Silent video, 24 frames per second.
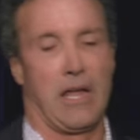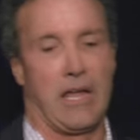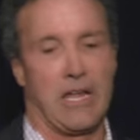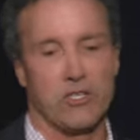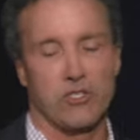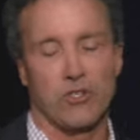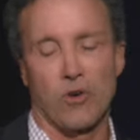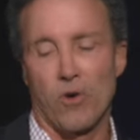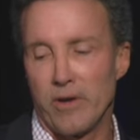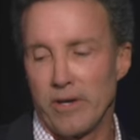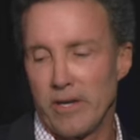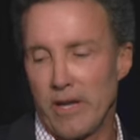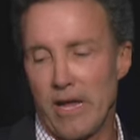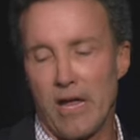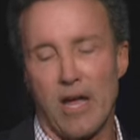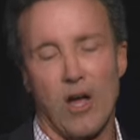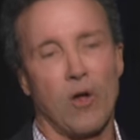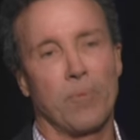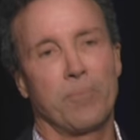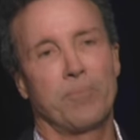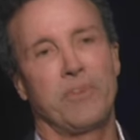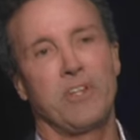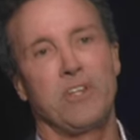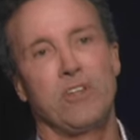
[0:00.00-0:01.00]
It's going to
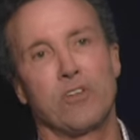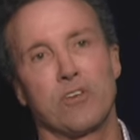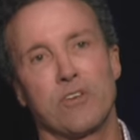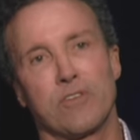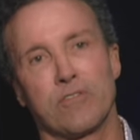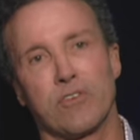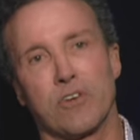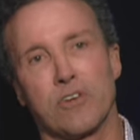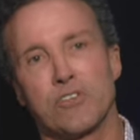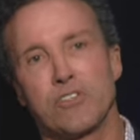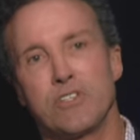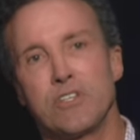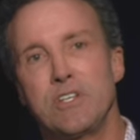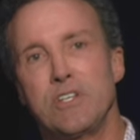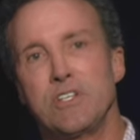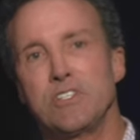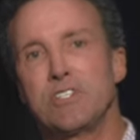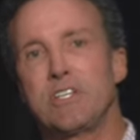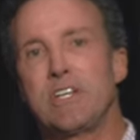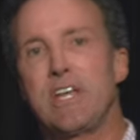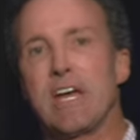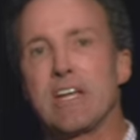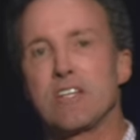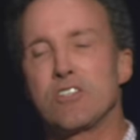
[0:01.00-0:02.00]
help the
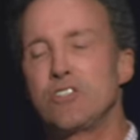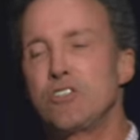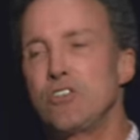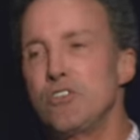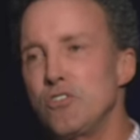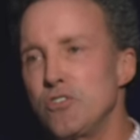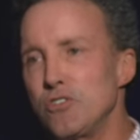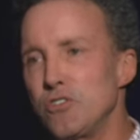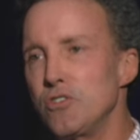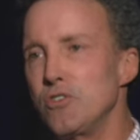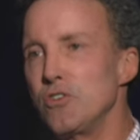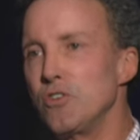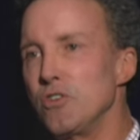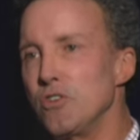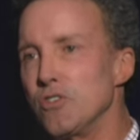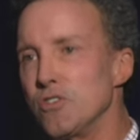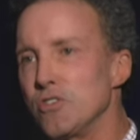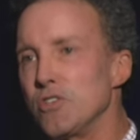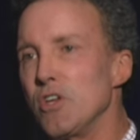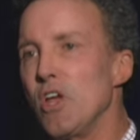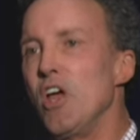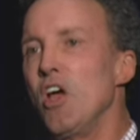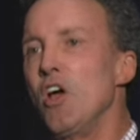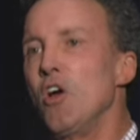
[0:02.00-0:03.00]
universities get to
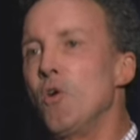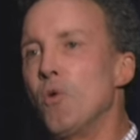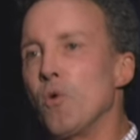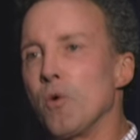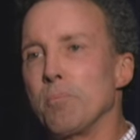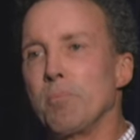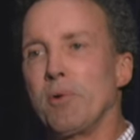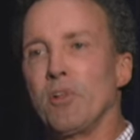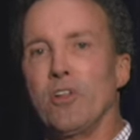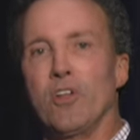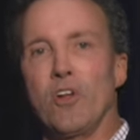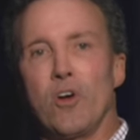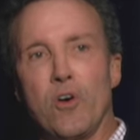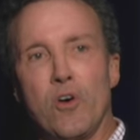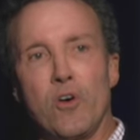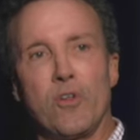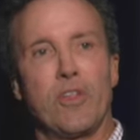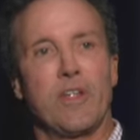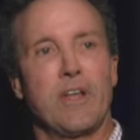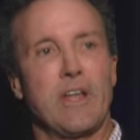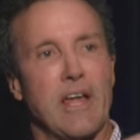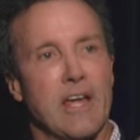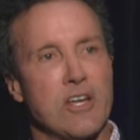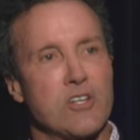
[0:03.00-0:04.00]
students who are below
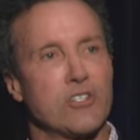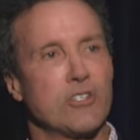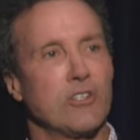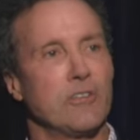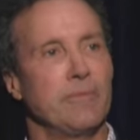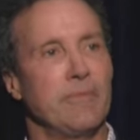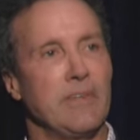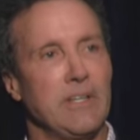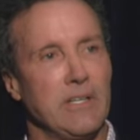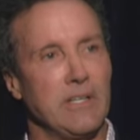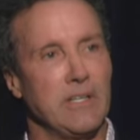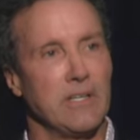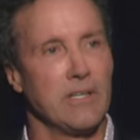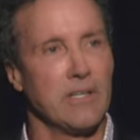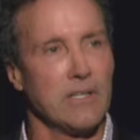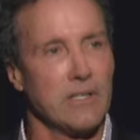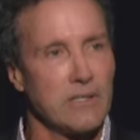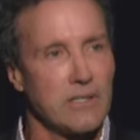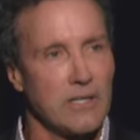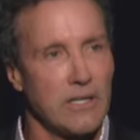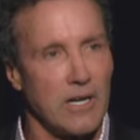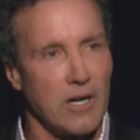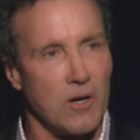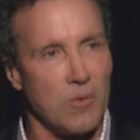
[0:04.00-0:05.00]
the national median
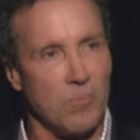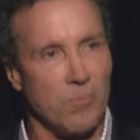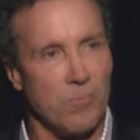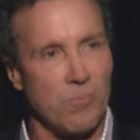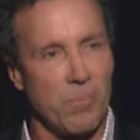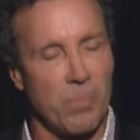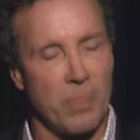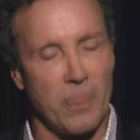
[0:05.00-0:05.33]
income,